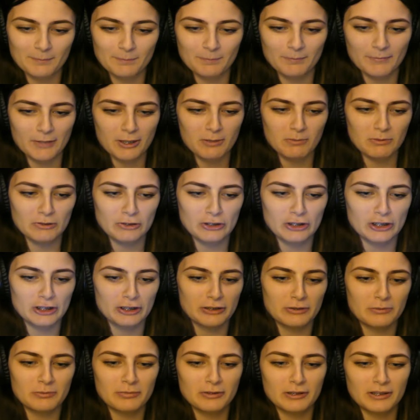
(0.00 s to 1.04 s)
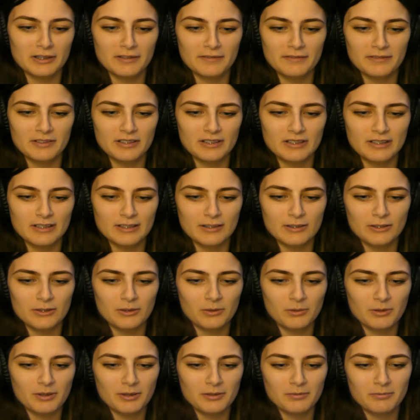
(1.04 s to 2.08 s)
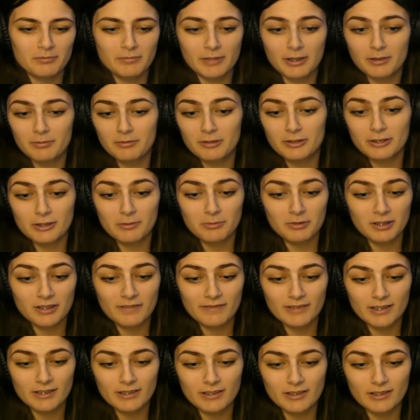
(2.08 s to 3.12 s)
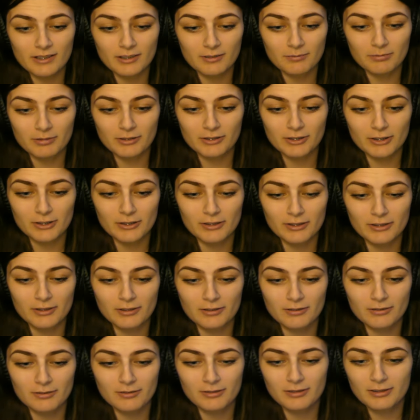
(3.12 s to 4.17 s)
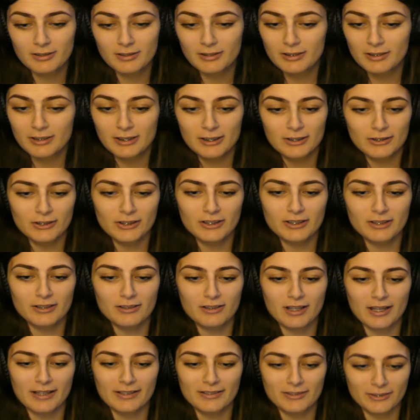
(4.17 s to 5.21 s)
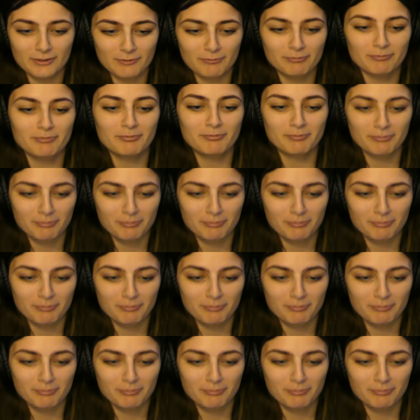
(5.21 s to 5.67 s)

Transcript: Maybe she believes he didn't do it. Maybe she believes he did, but she still likes him.